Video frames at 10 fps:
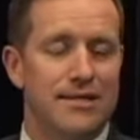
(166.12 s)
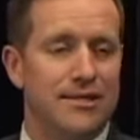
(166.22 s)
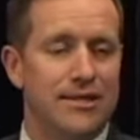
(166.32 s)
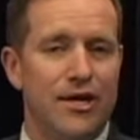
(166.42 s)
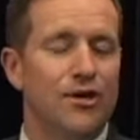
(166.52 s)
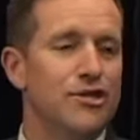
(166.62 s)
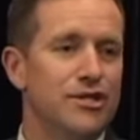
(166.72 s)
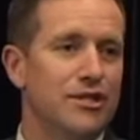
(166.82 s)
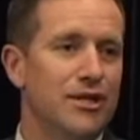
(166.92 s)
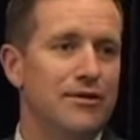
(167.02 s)
the
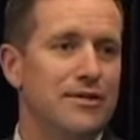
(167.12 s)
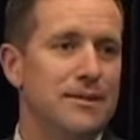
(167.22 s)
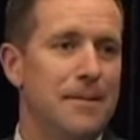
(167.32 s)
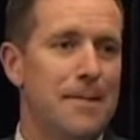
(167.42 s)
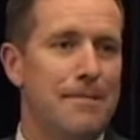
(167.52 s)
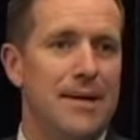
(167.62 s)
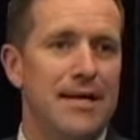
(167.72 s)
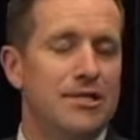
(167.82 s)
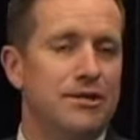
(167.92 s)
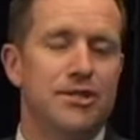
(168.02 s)
ocean's close,
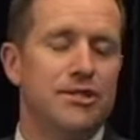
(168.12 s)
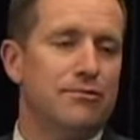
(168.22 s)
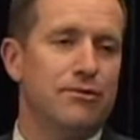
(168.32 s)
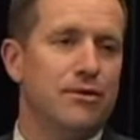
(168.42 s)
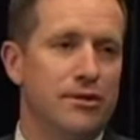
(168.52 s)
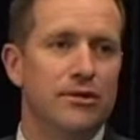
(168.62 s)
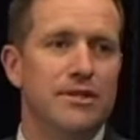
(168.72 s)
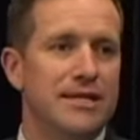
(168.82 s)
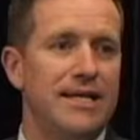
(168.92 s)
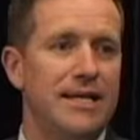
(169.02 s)
and so it's just a
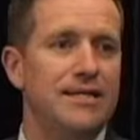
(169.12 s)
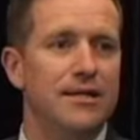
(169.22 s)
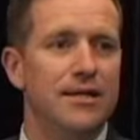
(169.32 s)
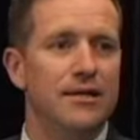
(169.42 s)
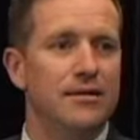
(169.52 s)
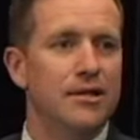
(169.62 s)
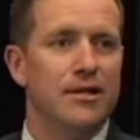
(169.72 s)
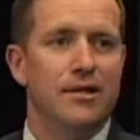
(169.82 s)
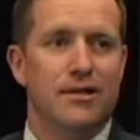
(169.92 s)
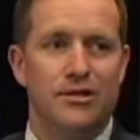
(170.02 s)
good city to
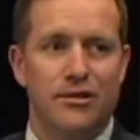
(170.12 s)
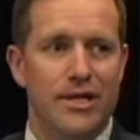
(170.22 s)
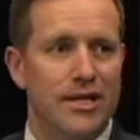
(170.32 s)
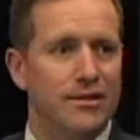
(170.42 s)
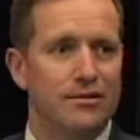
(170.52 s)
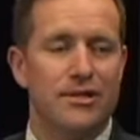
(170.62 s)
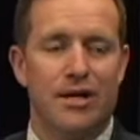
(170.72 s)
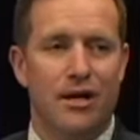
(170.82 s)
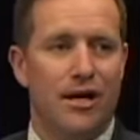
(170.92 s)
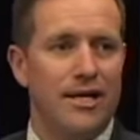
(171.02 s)
enjoy the hills,
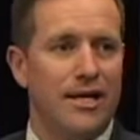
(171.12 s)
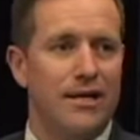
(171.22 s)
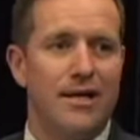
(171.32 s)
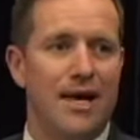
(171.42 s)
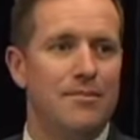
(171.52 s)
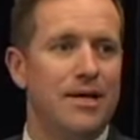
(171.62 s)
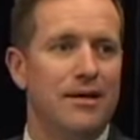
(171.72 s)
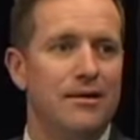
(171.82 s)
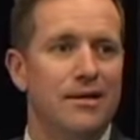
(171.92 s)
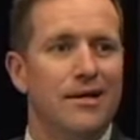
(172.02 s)
go hiking,
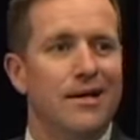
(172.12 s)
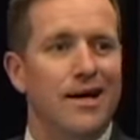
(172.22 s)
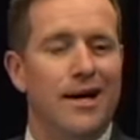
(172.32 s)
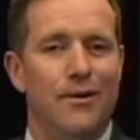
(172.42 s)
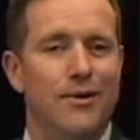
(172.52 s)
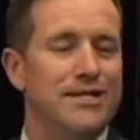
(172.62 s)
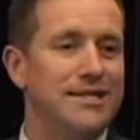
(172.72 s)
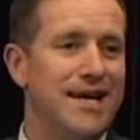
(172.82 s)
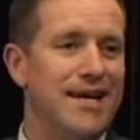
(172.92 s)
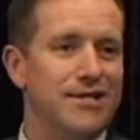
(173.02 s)
camping. We used to
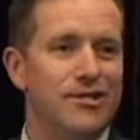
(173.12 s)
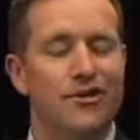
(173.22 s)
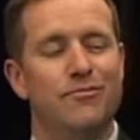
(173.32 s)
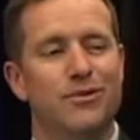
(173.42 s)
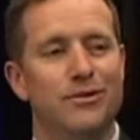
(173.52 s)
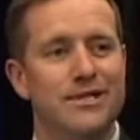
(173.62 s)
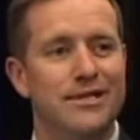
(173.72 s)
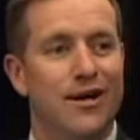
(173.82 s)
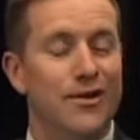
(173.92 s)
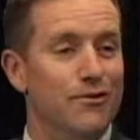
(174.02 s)
take our surfboards
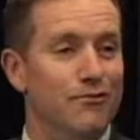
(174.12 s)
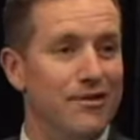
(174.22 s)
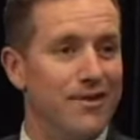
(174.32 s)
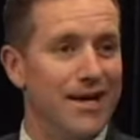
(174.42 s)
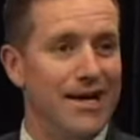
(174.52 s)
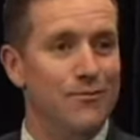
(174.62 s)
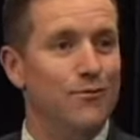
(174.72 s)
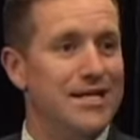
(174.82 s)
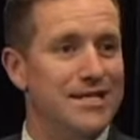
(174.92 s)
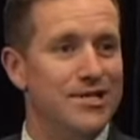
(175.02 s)
on the river in
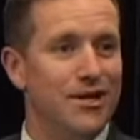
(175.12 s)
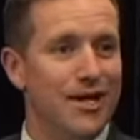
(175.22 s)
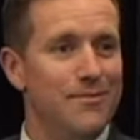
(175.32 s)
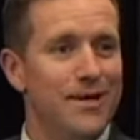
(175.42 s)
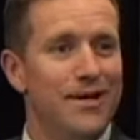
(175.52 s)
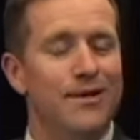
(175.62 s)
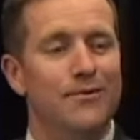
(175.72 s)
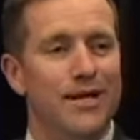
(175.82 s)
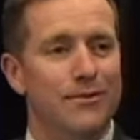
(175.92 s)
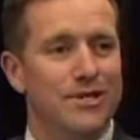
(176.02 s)
wintertime
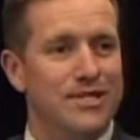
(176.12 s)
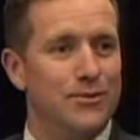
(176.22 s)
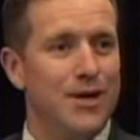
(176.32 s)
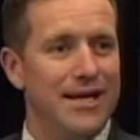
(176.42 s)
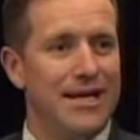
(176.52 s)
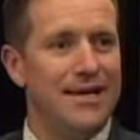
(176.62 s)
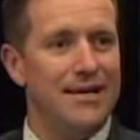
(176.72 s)
when it was swelling,